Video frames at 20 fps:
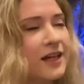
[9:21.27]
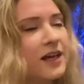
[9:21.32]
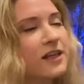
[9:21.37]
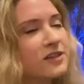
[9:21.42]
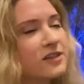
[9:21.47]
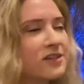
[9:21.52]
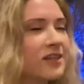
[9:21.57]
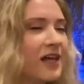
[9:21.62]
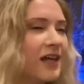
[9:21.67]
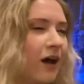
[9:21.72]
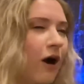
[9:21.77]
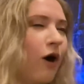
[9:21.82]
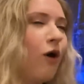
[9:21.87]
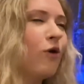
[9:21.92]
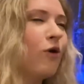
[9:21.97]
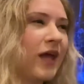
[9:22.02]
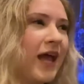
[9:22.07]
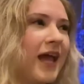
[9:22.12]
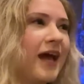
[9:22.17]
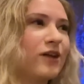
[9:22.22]
It's like,
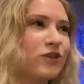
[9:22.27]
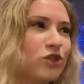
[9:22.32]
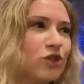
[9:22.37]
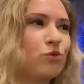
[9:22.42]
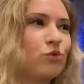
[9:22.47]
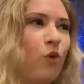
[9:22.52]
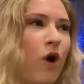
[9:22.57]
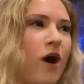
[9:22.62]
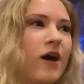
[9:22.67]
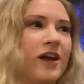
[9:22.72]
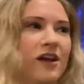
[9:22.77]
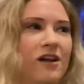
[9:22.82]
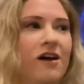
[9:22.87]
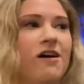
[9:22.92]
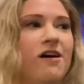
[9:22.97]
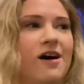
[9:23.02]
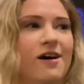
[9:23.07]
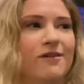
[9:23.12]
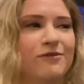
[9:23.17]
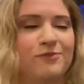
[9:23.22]
okay, I'll just walk it
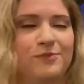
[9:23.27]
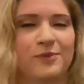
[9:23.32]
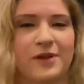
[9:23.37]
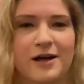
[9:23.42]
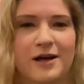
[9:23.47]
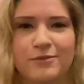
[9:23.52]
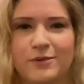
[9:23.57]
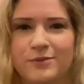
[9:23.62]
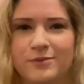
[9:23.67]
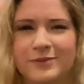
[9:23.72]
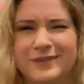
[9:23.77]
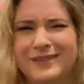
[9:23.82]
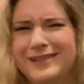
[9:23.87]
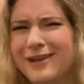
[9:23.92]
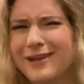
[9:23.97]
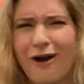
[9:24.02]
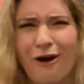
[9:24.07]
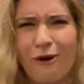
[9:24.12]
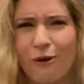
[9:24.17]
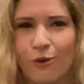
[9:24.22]
off, blah, blah, blah.
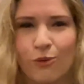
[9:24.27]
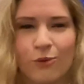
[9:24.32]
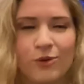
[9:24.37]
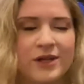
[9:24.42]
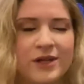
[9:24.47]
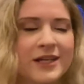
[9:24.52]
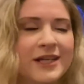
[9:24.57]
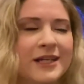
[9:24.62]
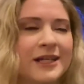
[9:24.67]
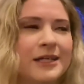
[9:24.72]
No.